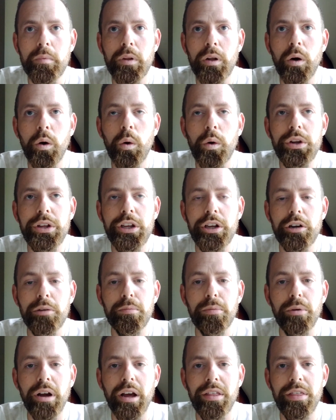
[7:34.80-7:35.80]
holding your
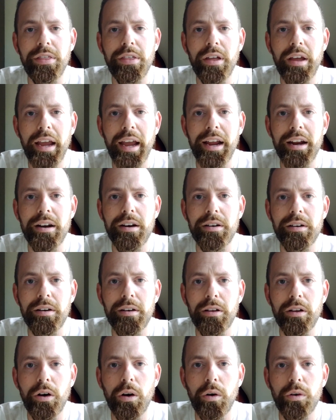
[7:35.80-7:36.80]
breath and
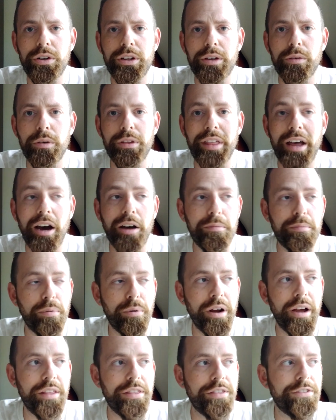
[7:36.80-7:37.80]
holding without
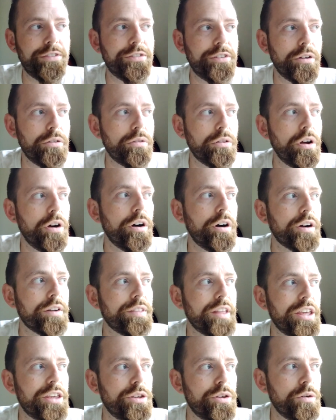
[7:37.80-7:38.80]
breath so
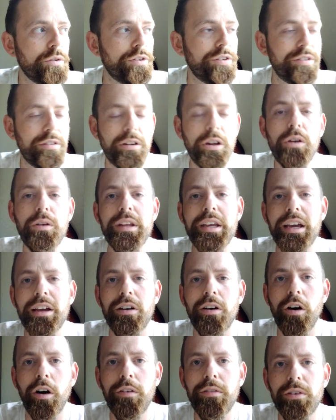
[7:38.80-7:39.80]
long that you slowly
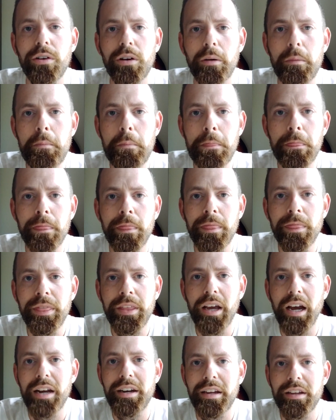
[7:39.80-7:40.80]
get over
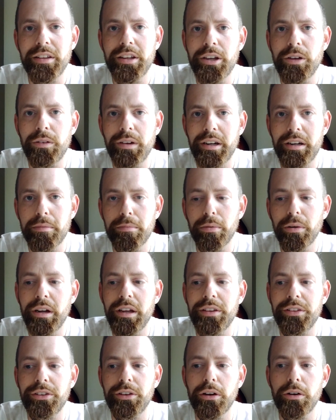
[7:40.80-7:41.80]
the idea that you need to
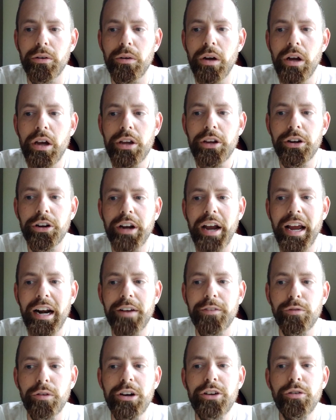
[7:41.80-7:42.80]
breathe. You're kind
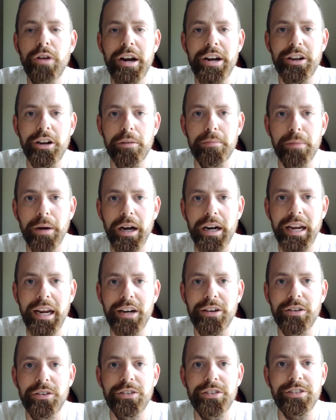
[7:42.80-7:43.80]
of retraining your
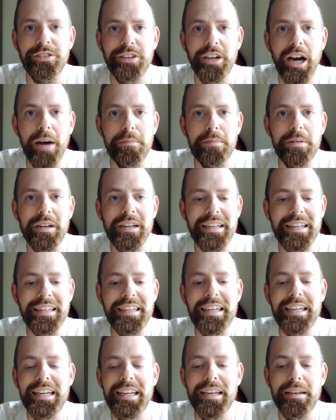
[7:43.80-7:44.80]
body to stop
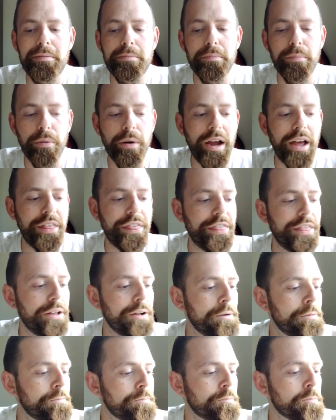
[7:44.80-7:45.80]
needing breath.
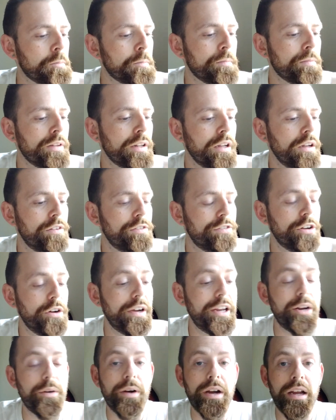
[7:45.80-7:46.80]
So
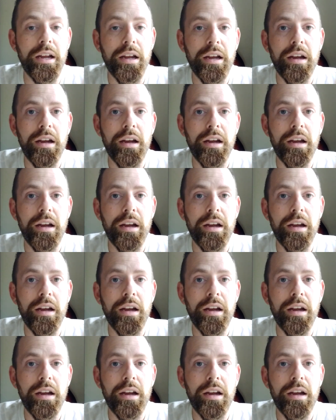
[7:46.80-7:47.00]
anyway,